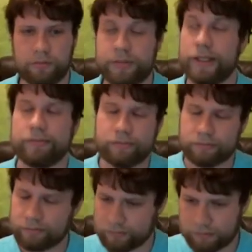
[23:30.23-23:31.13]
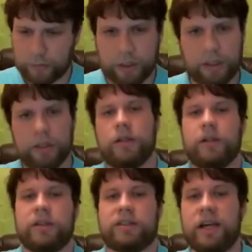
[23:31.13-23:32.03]
But
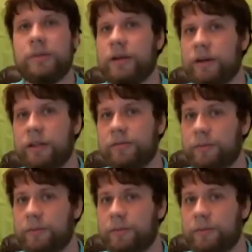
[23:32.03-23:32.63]
stopping Gerlin